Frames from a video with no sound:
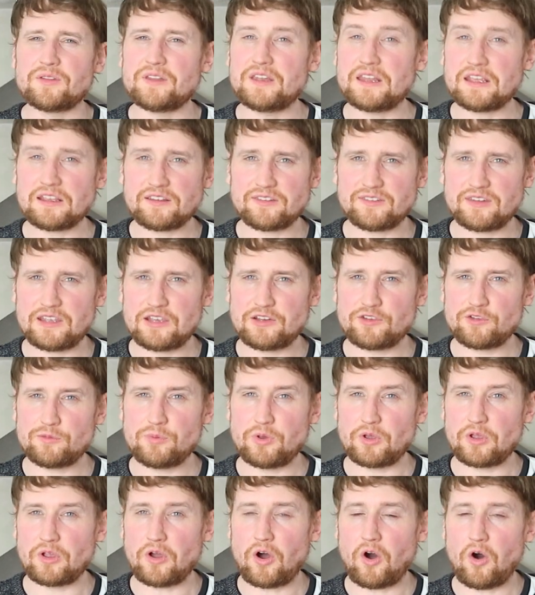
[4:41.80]
Now the next stage
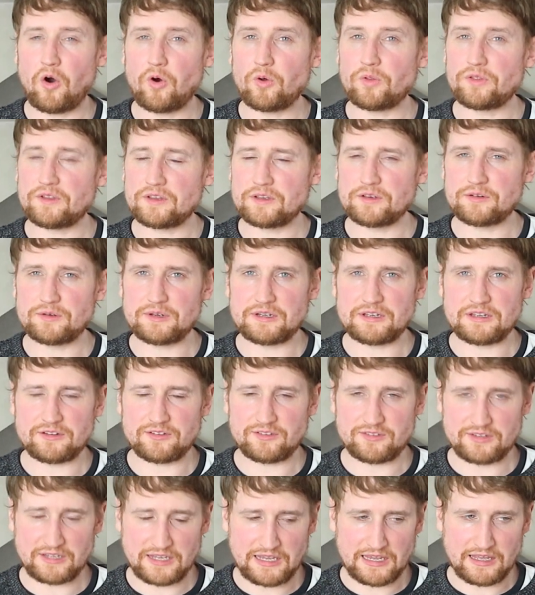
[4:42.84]
is putting all the
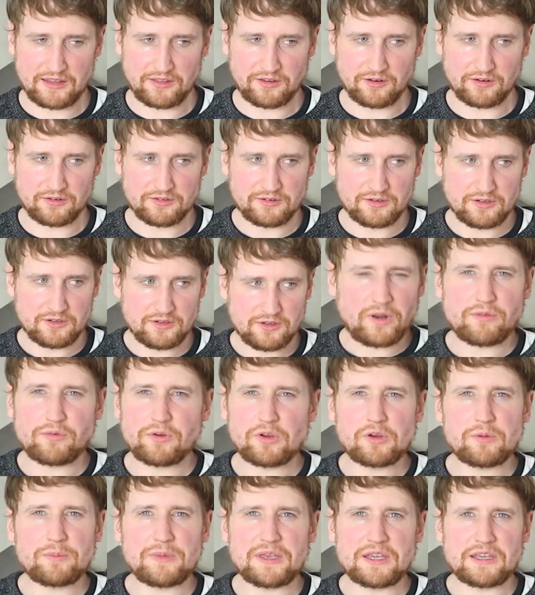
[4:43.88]
ingredients together.
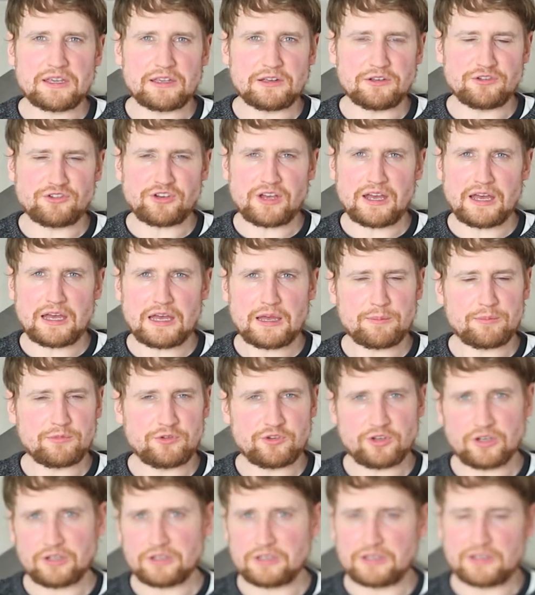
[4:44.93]
Whenever you're making
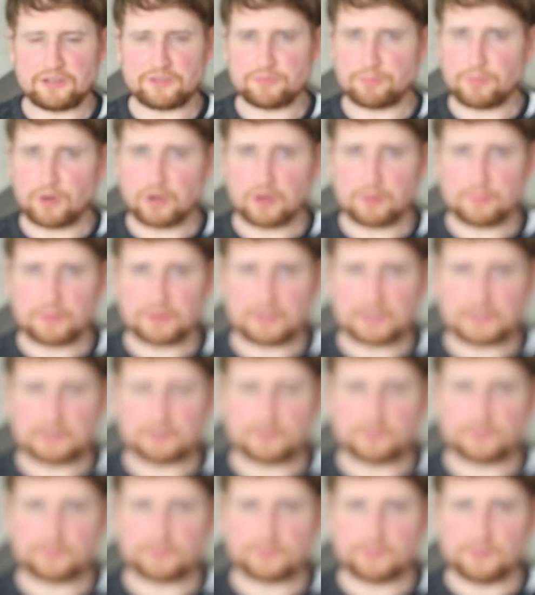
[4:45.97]
jam, chutneys,
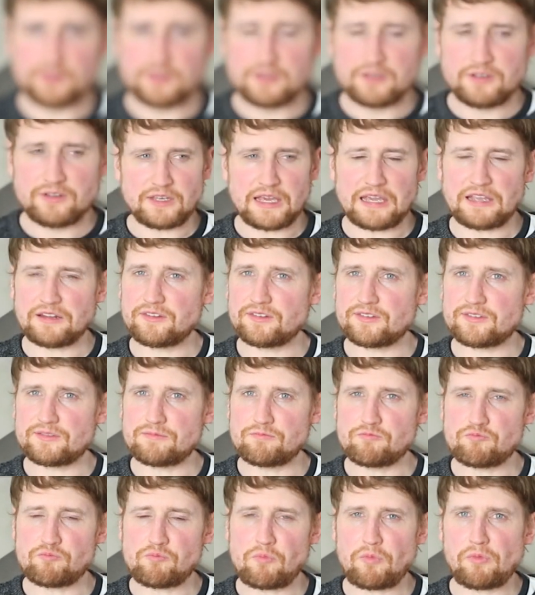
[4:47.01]
marmalades,
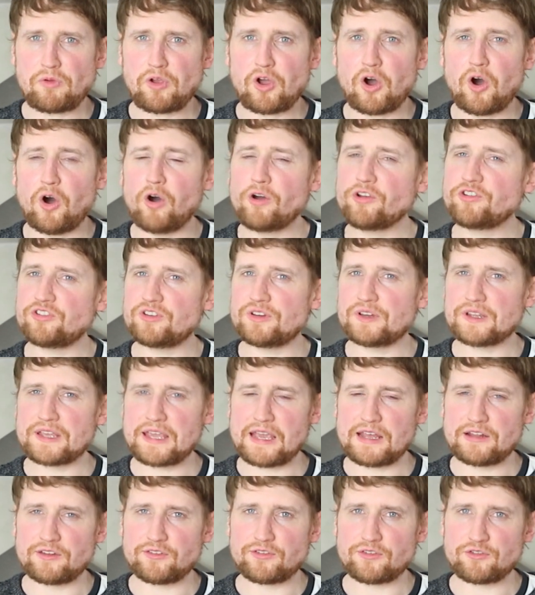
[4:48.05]
Guides caution
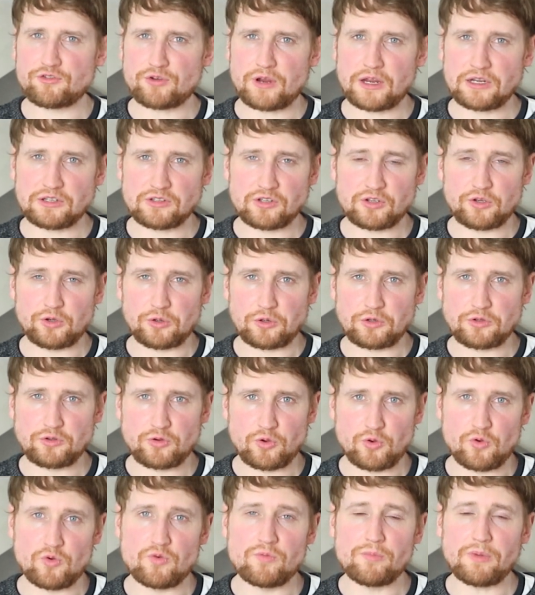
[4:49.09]
against trying to cook
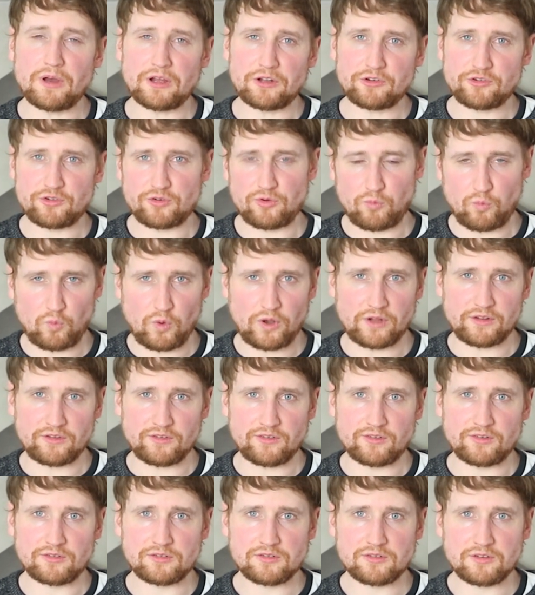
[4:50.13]
too much at
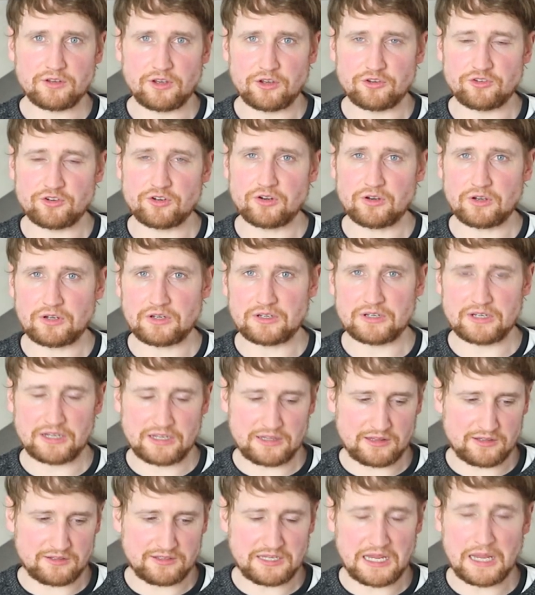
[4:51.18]
once, because you're not going to
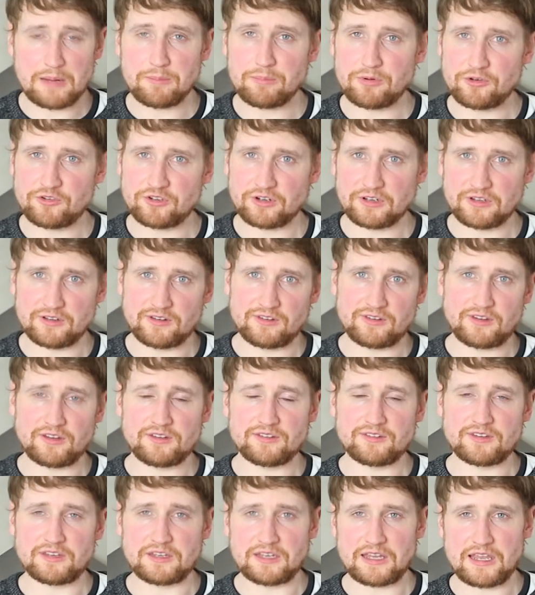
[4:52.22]
get the temperature
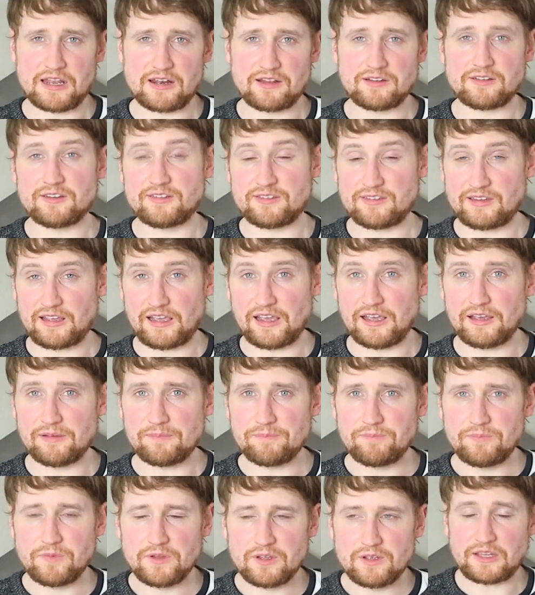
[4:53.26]
consistent and get it to
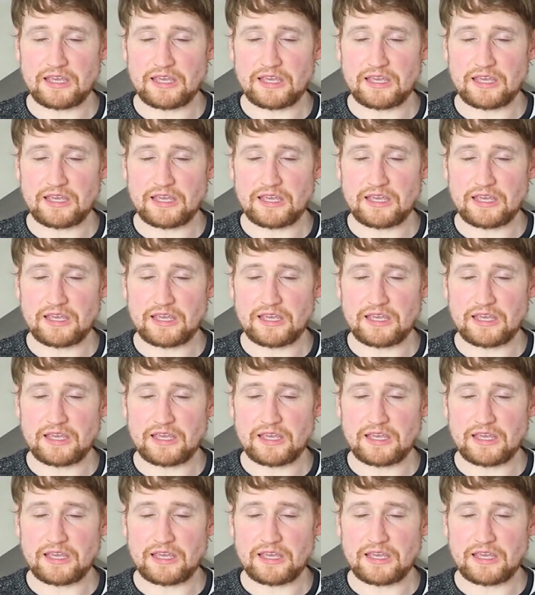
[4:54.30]
set.